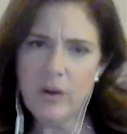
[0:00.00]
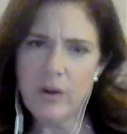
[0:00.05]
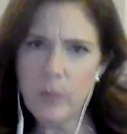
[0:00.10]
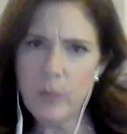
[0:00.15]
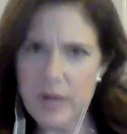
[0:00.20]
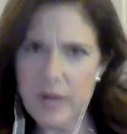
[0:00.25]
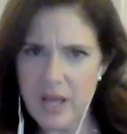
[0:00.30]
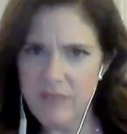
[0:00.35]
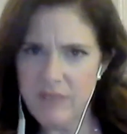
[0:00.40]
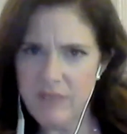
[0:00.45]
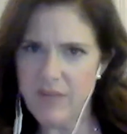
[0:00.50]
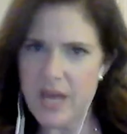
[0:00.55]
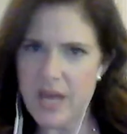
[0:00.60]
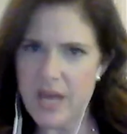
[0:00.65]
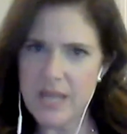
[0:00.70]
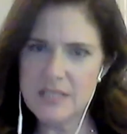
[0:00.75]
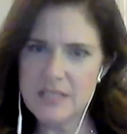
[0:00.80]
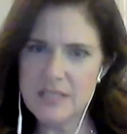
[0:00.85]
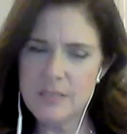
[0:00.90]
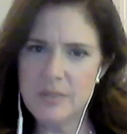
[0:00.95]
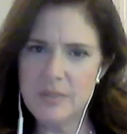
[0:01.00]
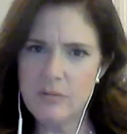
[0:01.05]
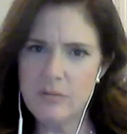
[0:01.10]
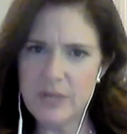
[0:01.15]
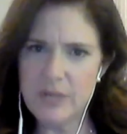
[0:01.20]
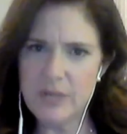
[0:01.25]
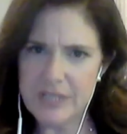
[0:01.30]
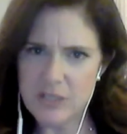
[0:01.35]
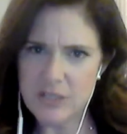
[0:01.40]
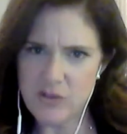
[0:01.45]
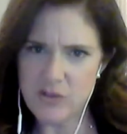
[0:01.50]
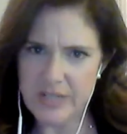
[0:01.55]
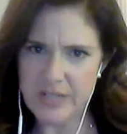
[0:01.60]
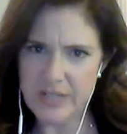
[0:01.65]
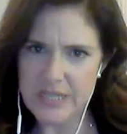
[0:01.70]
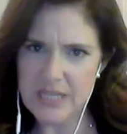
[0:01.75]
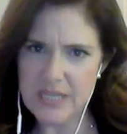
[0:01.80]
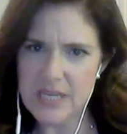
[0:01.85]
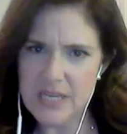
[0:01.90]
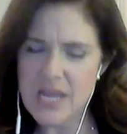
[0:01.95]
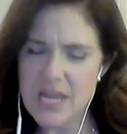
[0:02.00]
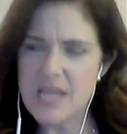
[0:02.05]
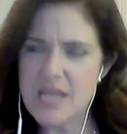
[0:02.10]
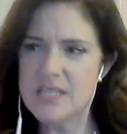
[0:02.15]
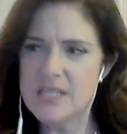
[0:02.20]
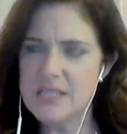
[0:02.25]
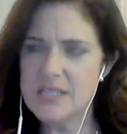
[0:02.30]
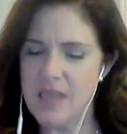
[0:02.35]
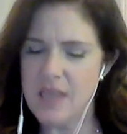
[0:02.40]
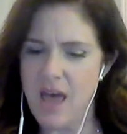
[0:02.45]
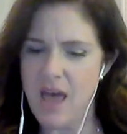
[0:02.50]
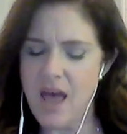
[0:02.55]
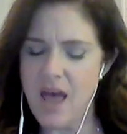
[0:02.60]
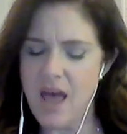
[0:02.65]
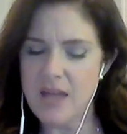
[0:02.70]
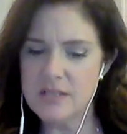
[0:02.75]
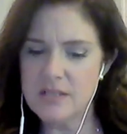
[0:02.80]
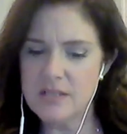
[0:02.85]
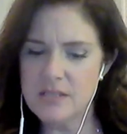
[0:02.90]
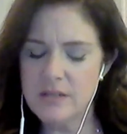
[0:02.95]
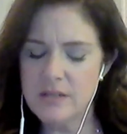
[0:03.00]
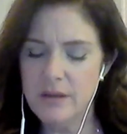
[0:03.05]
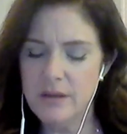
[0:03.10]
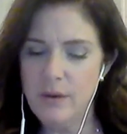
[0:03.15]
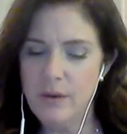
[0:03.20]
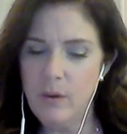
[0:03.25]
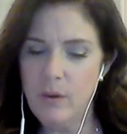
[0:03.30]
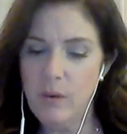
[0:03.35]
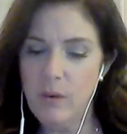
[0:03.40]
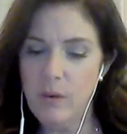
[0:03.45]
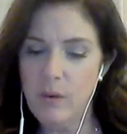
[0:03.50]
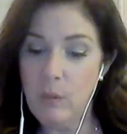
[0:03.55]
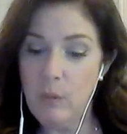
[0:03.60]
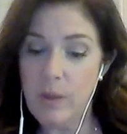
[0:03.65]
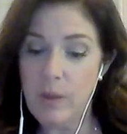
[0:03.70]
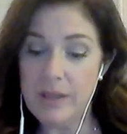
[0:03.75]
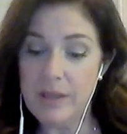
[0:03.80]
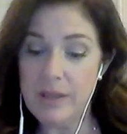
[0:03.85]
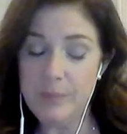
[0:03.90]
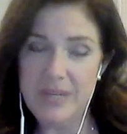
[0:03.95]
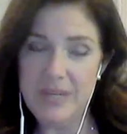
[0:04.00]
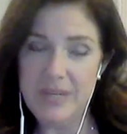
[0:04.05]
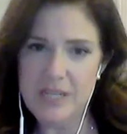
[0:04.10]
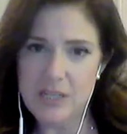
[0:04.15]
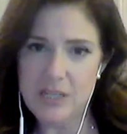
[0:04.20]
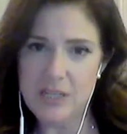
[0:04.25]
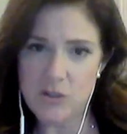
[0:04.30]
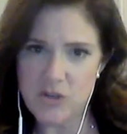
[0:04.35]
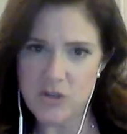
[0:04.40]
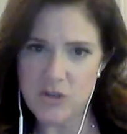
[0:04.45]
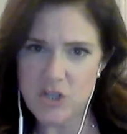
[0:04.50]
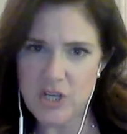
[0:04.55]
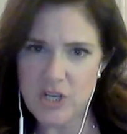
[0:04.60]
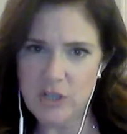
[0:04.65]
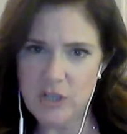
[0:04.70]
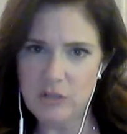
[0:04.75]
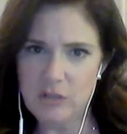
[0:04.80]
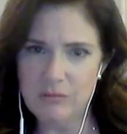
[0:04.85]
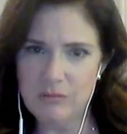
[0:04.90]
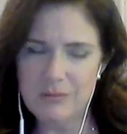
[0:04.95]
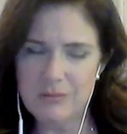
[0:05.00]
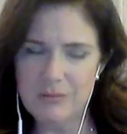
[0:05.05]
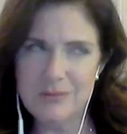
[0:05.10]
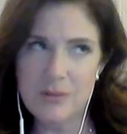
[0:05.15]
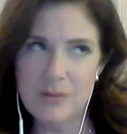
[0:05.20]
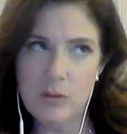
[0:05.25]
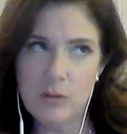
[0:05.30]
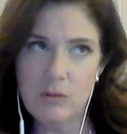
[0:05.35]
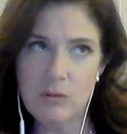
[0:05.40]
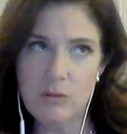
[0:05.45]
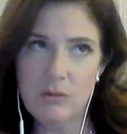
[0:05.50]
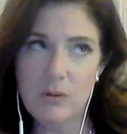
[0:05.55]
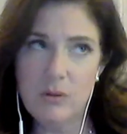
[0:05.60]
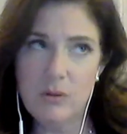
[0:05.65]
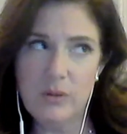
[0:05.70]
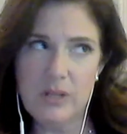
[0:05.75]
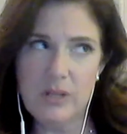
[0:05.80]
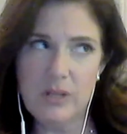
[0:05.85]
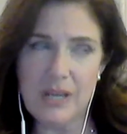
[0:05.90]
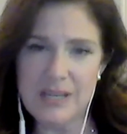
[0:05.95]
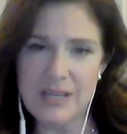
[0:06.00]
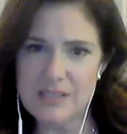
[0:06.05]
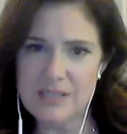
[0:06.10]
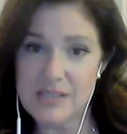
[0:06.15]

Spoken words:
what I find to be really tricky is that while a pediatrician could, I guess,